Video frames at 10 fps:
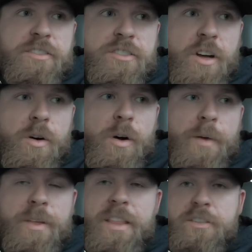So
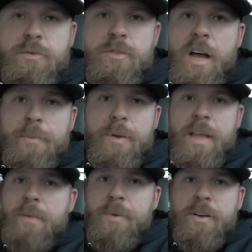I mean, this would not
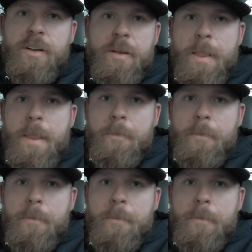be able to.